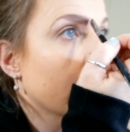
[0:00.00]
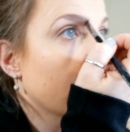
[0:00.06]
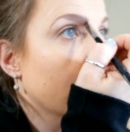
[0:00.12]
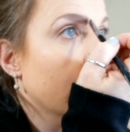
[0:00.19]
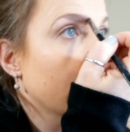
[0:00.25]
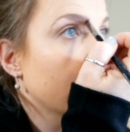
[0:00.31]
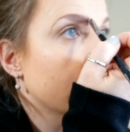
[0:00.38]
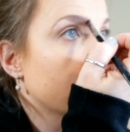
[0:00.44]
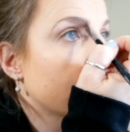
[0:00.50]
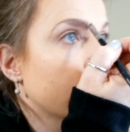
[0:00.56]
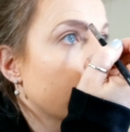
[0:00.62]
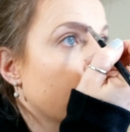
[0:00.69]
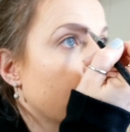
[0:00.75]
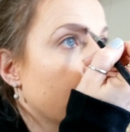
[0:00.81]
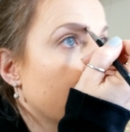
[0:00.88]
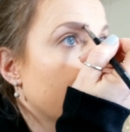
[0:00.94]
Okay,
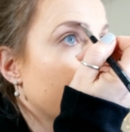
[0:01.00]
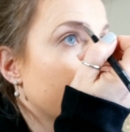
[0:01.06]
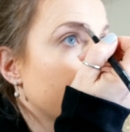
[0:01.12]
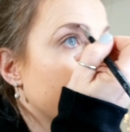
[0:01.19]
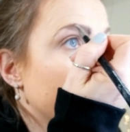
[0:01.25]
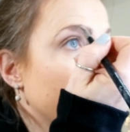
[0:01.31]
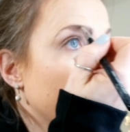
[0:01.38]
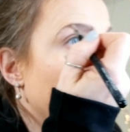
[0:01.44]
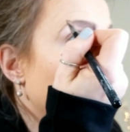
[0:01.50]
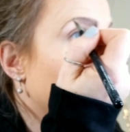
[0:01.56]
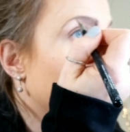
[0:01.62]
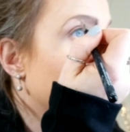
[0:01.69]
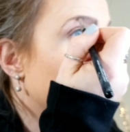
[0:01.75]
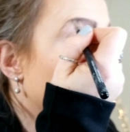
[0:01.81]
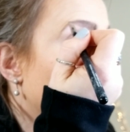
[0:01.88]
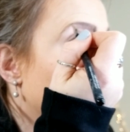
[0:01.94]
so once you
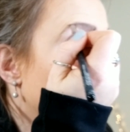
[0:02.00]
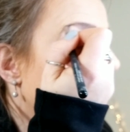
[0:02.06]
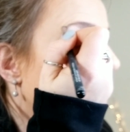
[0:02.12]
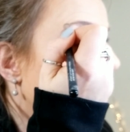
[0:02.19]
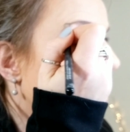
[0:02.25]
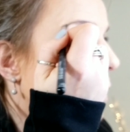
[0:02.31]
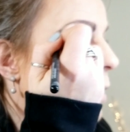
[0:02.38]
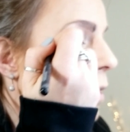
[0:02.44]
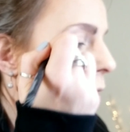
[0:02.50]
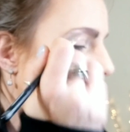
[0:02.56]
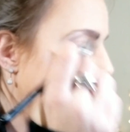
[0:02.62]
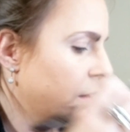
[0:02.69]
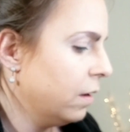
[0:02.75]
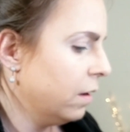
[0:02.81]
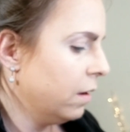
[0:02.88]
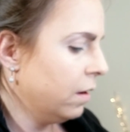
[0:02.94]
have that,
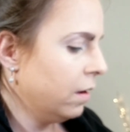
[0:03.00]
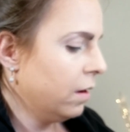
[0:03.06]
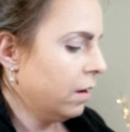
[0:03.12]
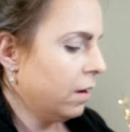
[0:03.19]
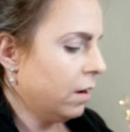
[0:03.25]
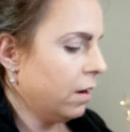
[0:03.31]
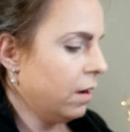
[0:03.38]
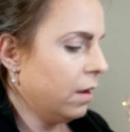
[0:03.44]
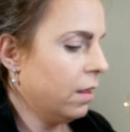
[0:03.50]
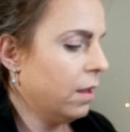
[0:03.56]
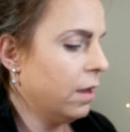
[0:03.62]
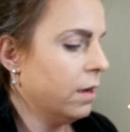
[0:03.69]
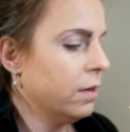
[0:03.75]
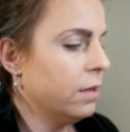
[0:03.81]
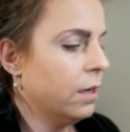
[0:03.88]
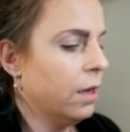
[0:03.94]
and
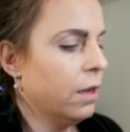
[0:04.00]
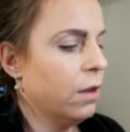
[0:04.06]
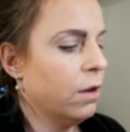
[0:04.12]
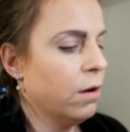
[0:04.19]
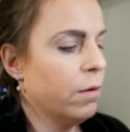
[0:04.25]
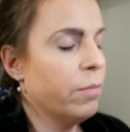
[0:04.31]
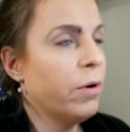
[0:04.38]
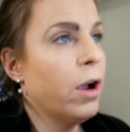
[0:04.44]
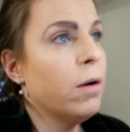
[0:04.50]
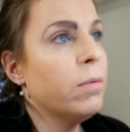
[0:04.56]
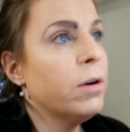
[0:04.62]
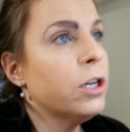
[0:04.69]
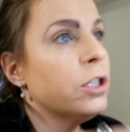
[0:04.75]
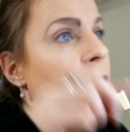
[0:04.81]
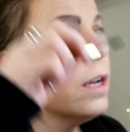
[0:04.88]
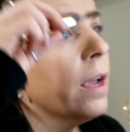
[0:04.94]
then take your brow
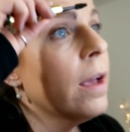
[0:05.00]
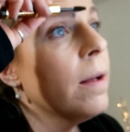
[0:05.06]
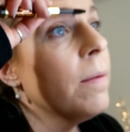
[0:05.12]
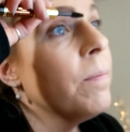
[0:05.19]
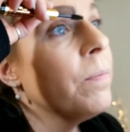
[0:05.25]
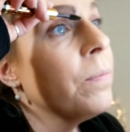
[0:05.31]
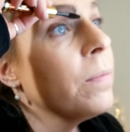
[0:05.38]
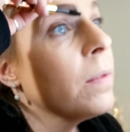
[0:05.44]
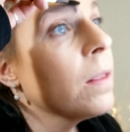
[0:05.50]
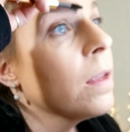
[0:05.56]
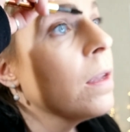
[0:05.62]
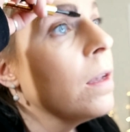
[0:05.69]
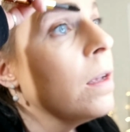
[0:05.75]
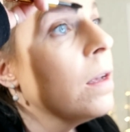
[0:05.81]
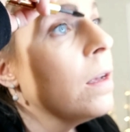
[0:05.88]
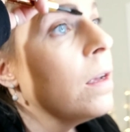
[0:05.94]
brush again
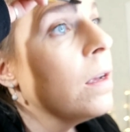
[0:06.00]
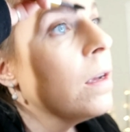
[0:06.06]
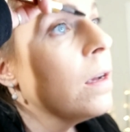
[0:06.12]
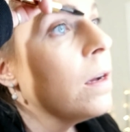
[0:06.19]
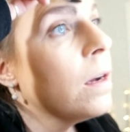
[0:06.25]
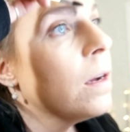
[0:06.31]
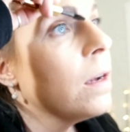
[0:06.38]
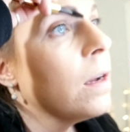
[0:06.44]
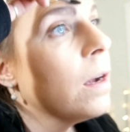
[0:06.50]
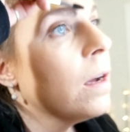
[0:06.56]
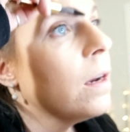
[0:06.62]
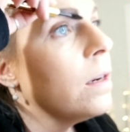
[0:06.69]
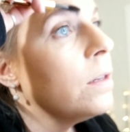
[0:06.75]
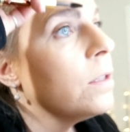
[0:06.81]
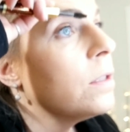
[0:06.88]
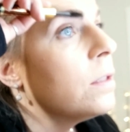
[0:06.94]
and
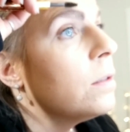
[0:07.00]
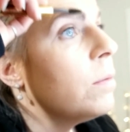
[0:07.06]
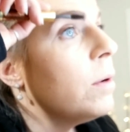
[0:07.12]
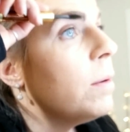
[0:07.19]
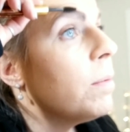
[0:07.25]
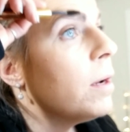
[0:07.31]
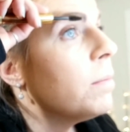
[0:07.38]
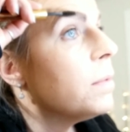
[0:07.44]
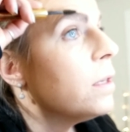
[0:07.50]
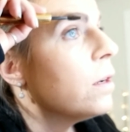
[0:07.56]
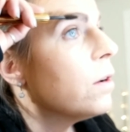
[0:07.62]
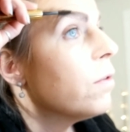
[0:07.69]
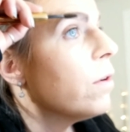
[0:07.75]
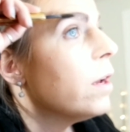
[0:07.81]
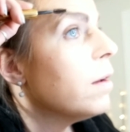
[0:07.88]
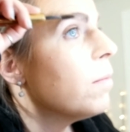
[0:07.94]
kind of just sweep up to
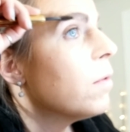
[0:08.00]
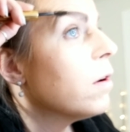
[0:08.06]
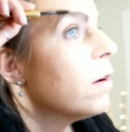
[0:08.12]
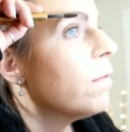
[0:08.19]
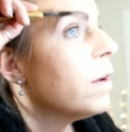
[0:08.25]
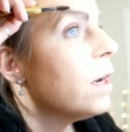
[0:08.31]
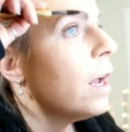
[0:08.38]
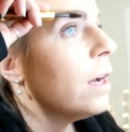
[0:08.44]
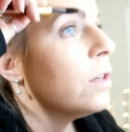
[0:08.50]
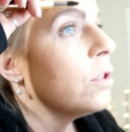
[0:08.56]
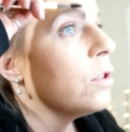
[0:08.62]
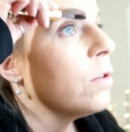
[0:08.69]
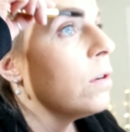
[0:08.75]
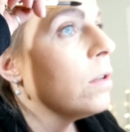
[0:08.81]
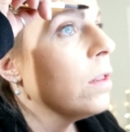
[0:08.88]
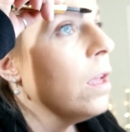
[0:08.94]
create more of a
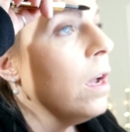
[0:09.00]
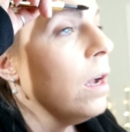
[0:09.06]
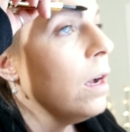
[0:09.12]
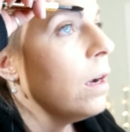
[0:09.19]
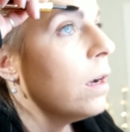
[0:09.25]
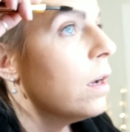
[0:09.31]
natural look.